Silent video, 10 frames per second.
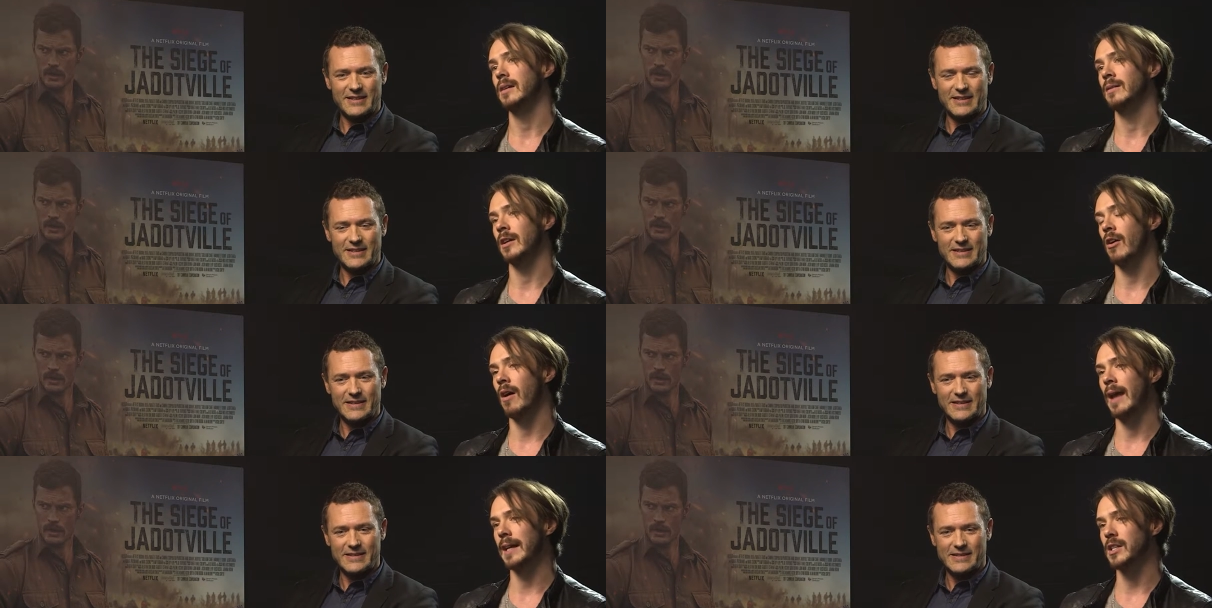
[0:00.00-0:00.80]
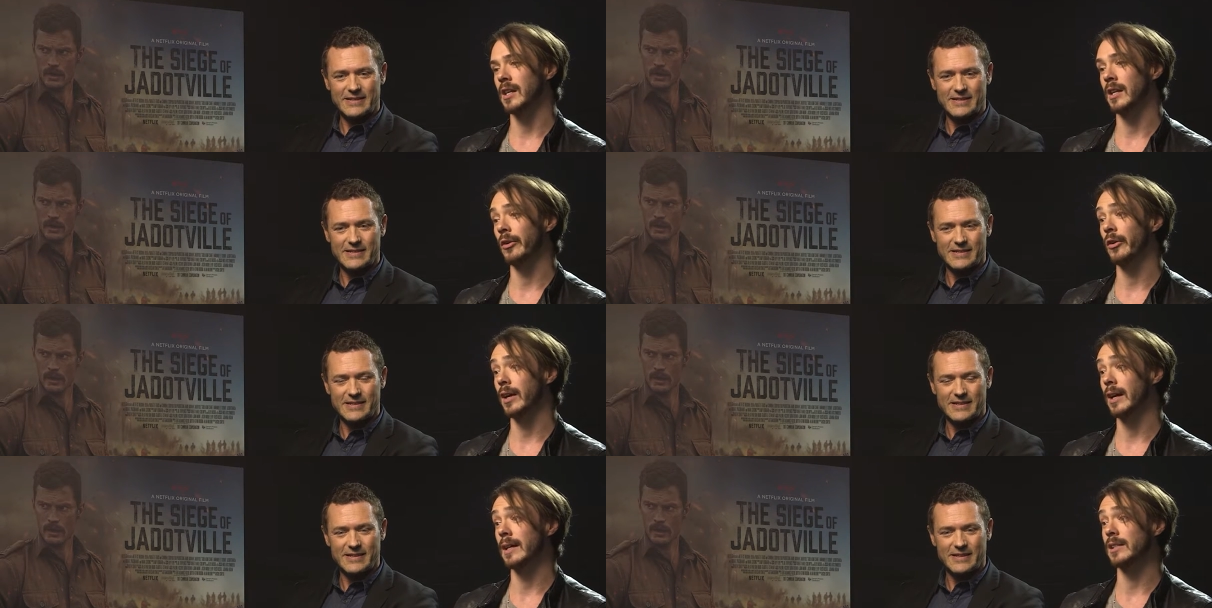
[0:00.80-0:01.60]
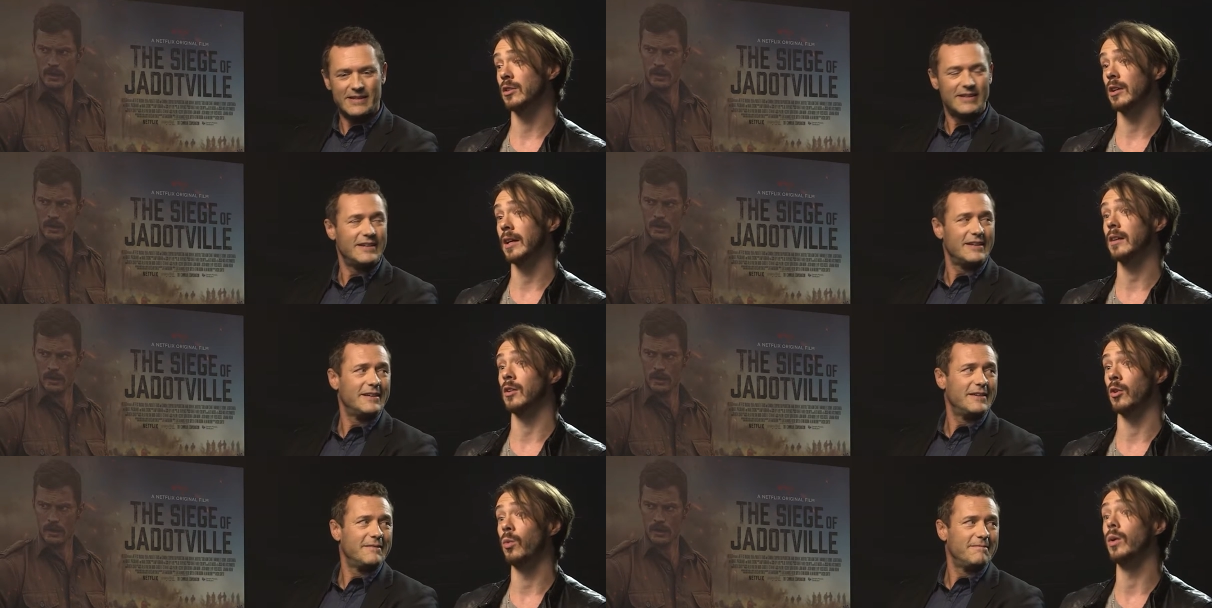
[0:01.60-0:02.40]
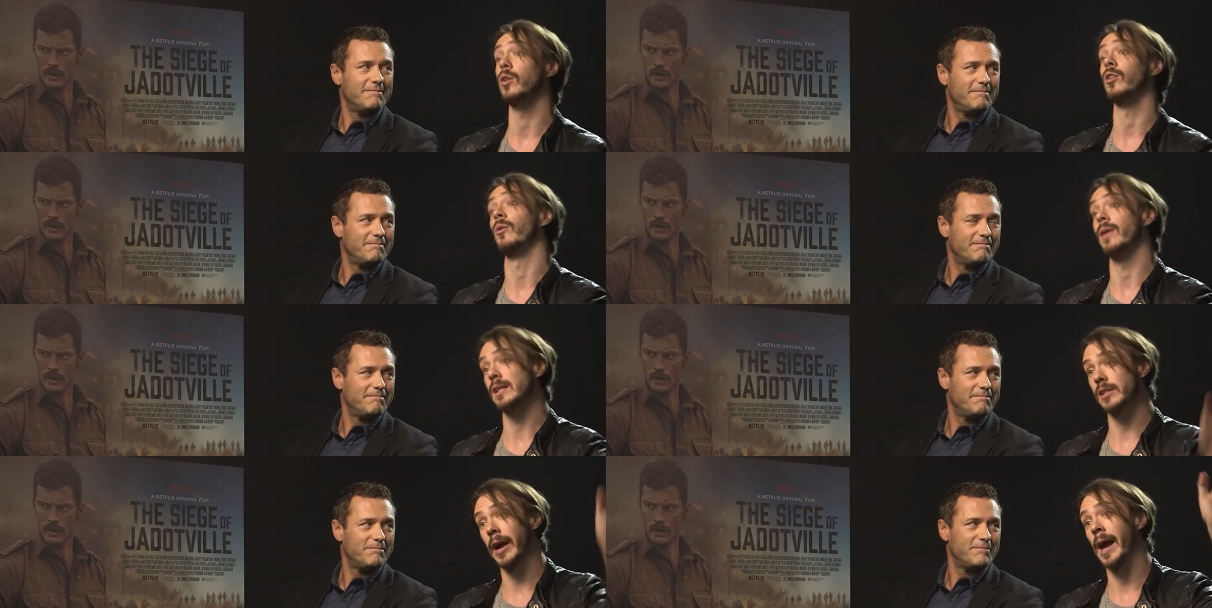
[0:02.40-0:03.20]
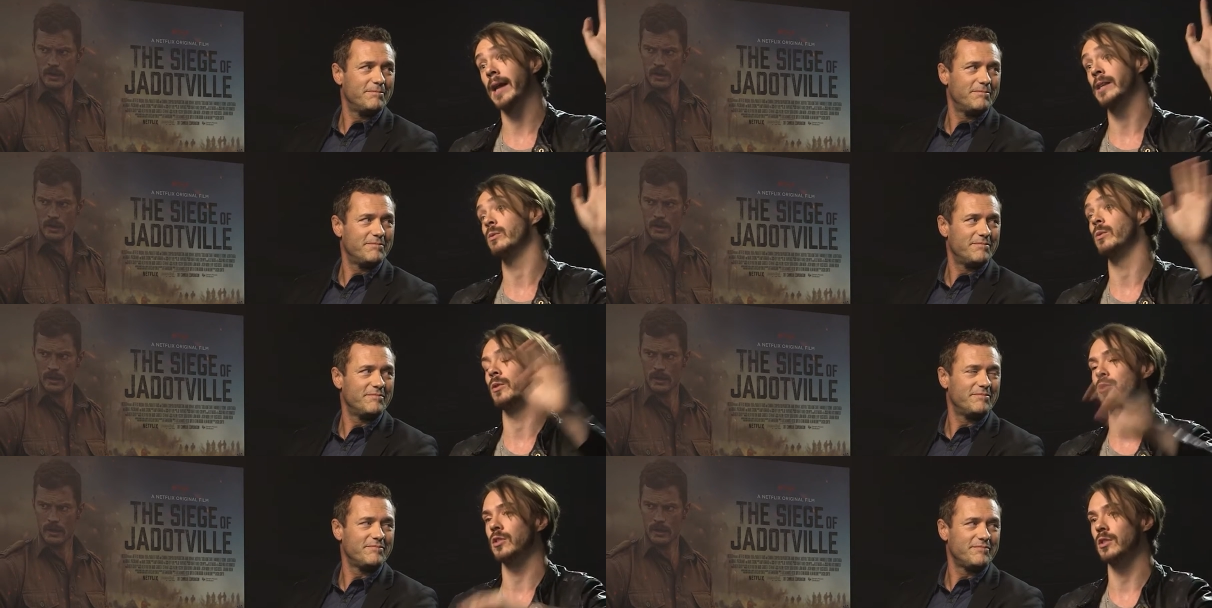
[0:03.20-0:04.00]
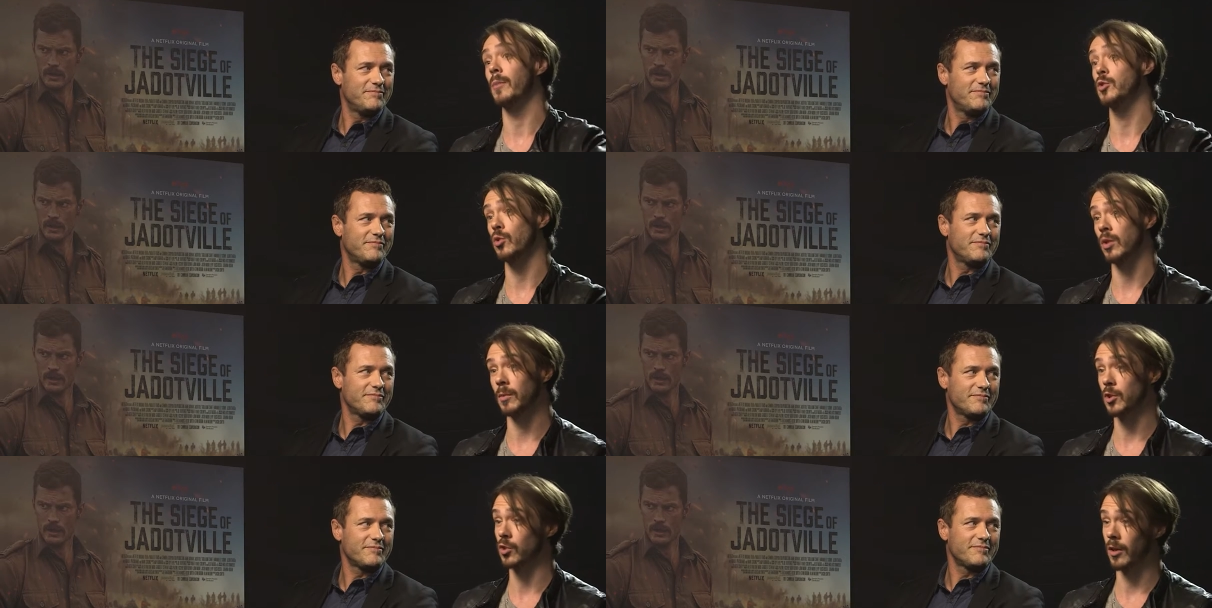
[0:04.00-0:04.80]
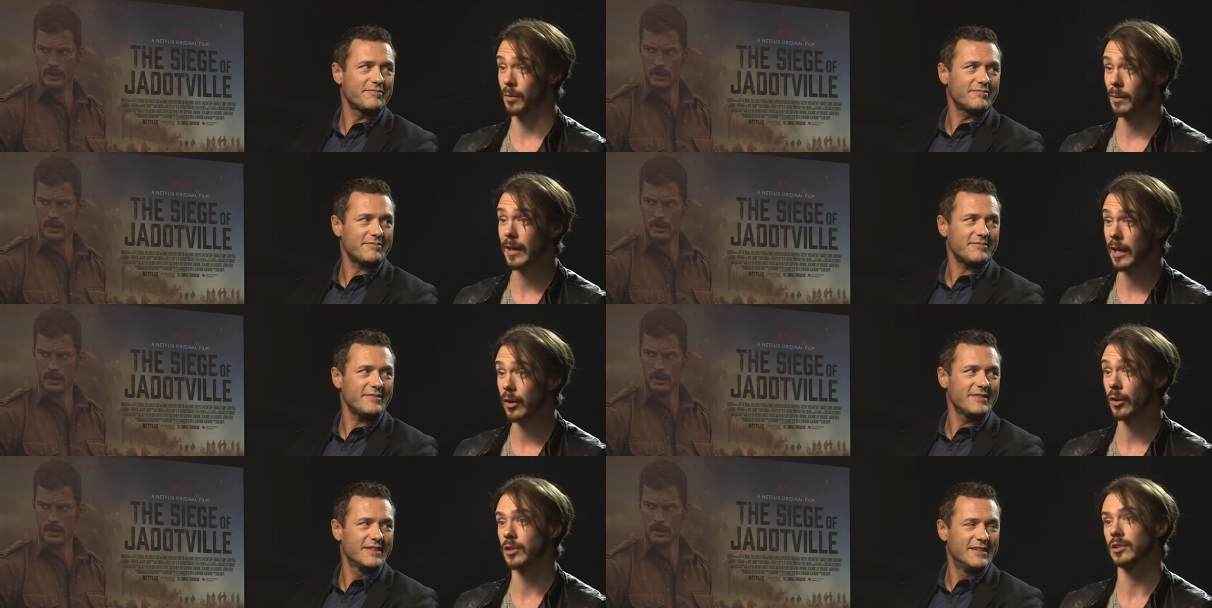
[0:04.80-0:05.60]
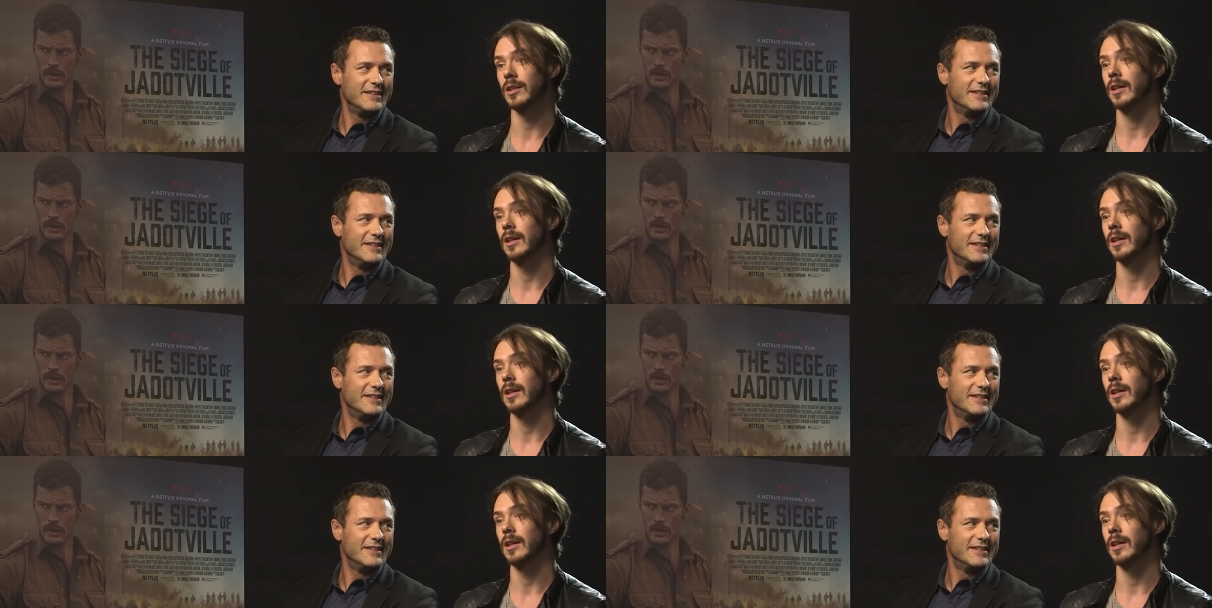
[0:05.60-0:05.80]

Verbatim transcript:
Speaker 1: And they call action and they go, okay, guys, so like, you know, we're going to raise our hands. We want you to stop shooting because you're not going to be able to hear us.